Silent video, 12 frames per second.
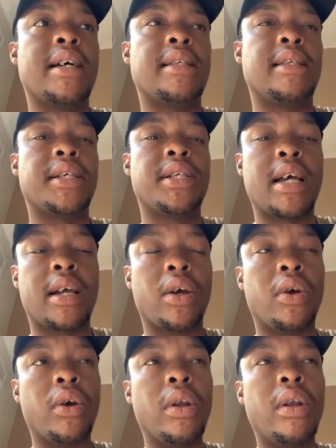it's actually like a
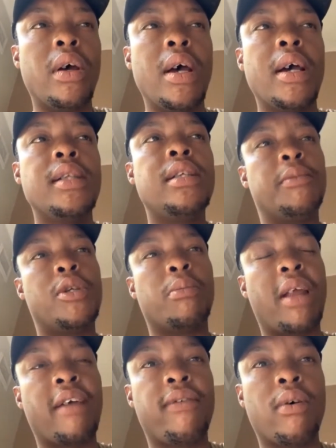good team to
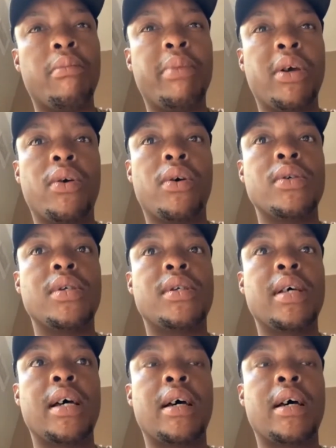play for, because